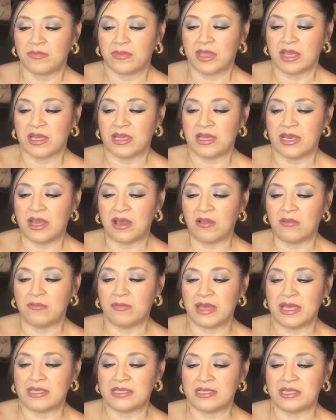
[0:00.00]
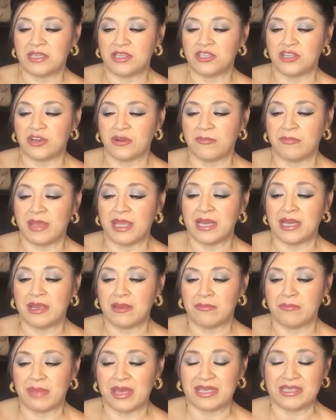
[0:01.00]
Adele Messenger,
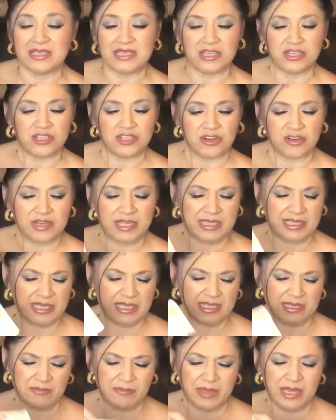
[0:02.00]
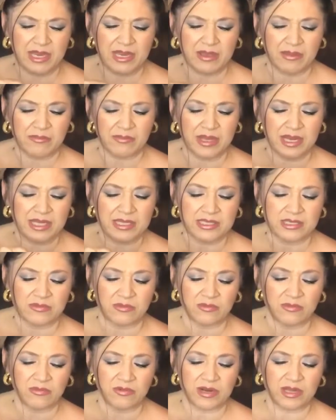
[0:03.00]
medium messenger. It says medium, but it's
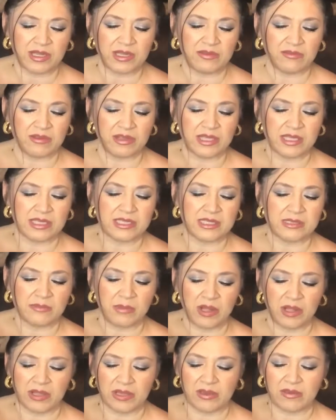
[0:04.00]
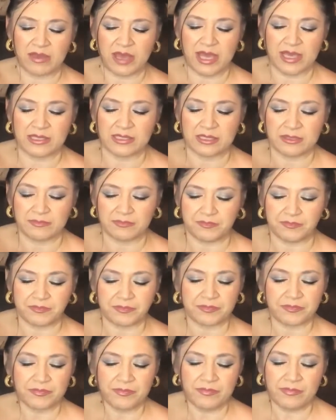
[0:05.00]
really small, you guys.
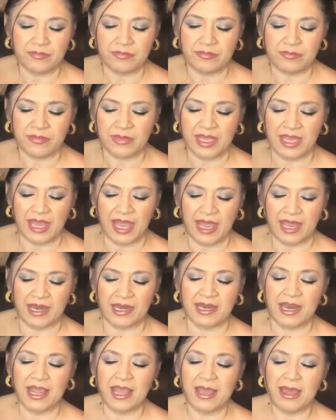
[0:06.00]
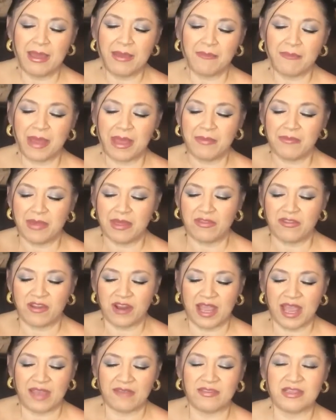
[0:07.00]
And my
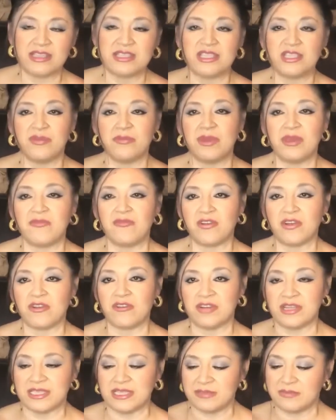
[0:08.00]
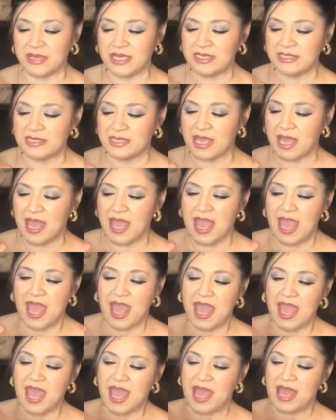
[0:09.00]
mother gave this to me for Christmas,
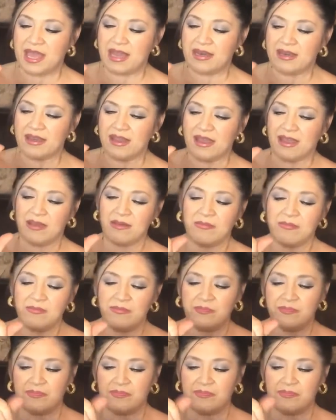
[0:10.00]
and